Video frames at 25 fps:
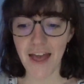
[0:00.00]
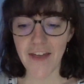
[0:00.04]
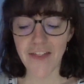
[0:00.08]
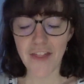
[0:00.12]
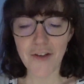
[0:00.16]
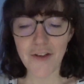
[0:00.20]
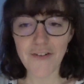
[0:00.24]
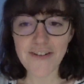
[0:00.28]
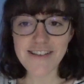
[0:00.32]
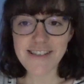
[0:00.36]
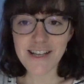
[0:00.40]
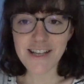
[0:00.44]

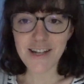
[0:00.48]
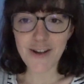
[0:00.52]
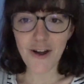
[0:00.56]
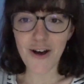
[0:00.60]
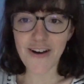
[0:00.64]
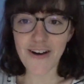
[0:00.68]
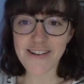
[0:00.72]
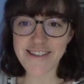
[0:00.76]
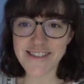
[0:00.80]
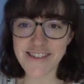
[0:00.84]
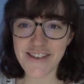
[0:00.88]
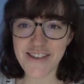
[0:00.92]
there is a
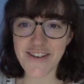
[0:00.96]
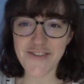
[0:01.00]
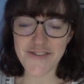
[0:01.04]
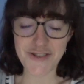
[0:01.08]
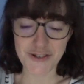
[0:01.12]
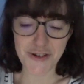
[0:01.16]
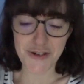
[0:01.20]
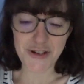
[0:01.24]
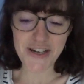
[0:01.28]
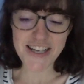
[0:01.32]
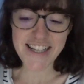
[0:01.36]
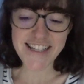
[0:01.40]
lot of
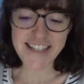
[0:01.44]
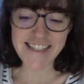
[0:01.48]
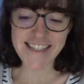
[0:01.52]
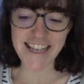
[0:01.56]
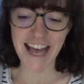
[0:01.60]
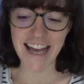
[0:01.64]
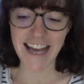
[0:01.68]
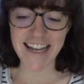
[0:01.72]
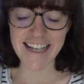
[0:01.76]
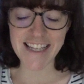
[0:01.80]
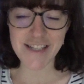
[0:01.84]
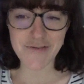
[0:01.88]
choice,
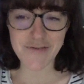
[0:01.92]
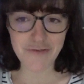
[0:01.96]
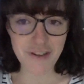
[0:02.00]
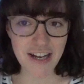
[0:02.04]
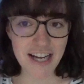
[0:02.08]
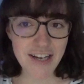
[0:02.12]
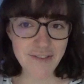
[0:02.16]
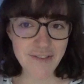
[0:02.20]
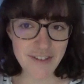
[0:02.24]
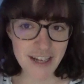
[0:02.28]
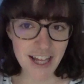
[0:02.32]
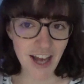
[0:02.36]
and it's
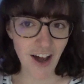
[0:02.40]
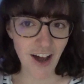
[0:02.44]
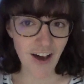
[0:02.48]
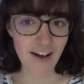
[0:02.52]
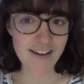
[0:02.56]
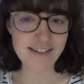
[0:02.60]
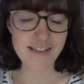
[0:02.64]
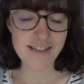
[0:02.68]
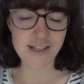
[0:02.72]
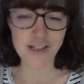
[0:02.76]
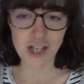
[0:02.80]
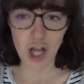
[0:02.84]
really, really
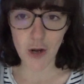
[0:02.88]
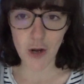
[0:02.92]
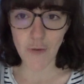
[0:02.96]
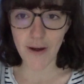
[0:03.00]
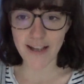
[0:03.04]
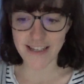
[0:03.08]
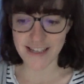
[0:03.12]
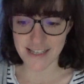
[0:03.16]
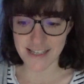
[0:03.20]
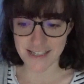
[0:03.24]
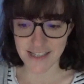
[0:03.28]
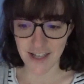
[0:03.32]
hard to know where
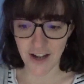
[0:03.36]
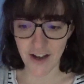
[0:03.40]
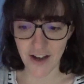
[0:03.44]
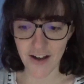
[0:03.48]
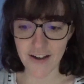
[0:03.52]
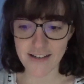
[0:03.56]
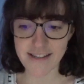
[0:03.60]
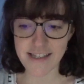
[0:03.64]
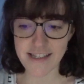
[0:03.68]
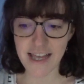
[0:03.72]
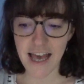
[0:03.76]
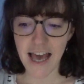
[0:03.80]
to
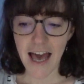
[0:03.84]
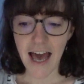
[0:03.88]
start.